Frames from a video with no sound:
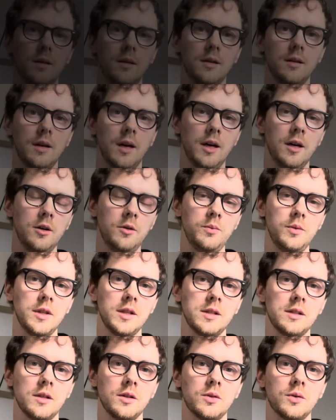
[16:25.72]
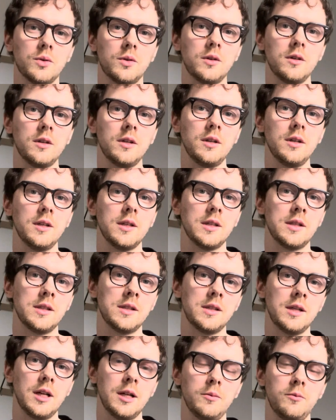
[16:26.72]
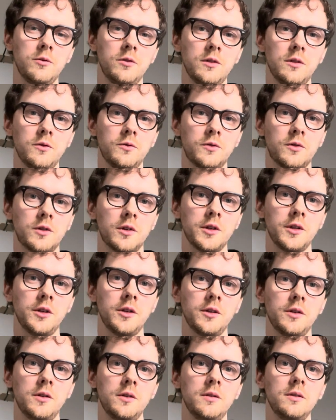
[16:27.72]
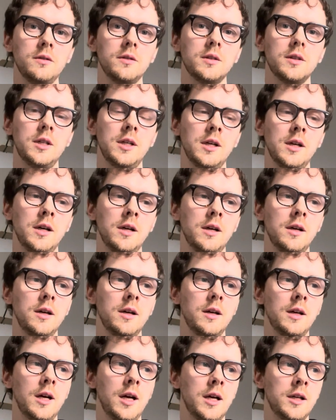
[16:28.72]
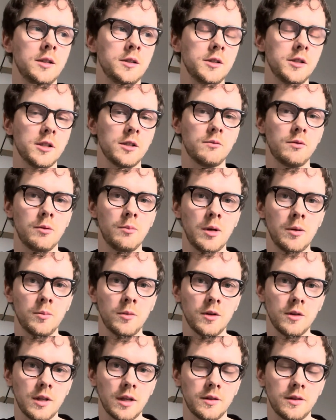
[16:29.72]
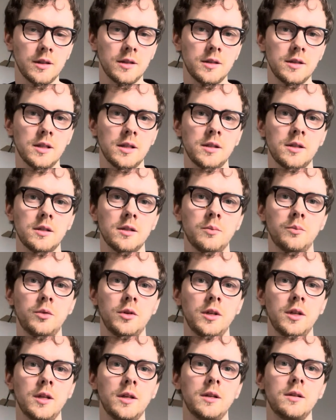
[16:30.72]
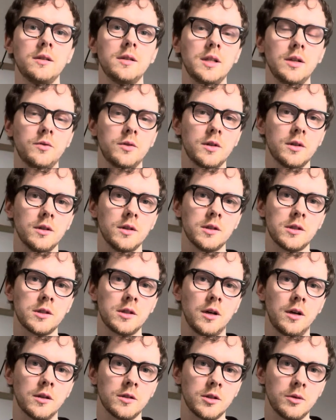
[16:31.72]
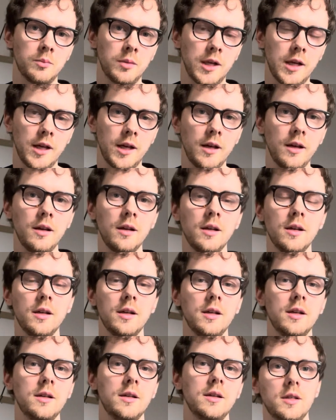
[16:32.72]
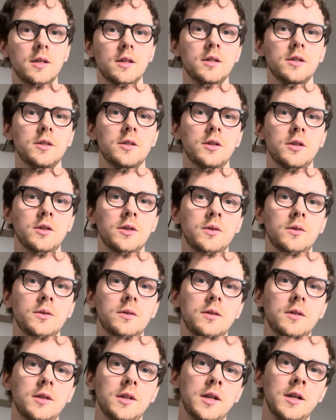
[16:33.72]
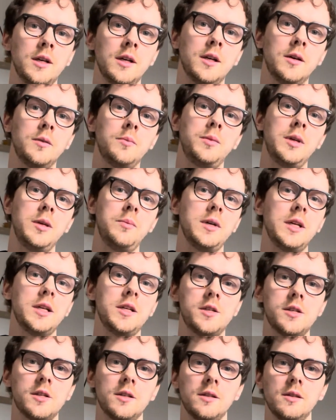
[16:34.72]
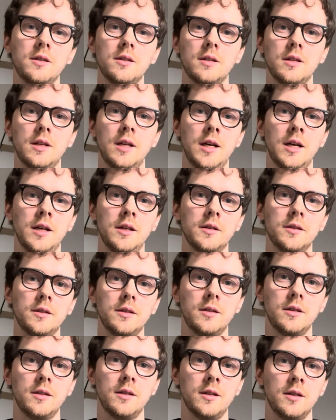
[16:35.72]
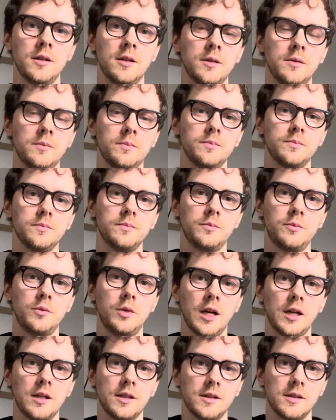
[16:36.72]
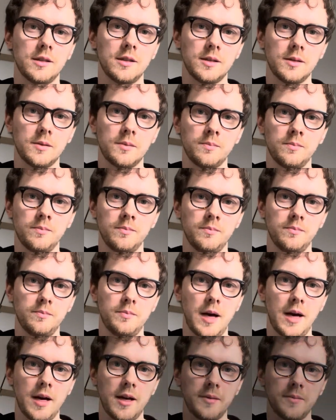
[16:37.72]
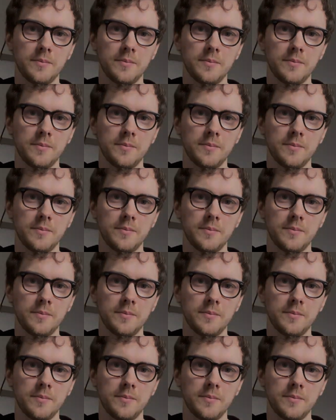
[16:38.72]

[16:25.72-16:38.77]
I hope this tutorial is helpful for you, and just remember that this is a pretty difficult song to play, so be patient and practice. Bye.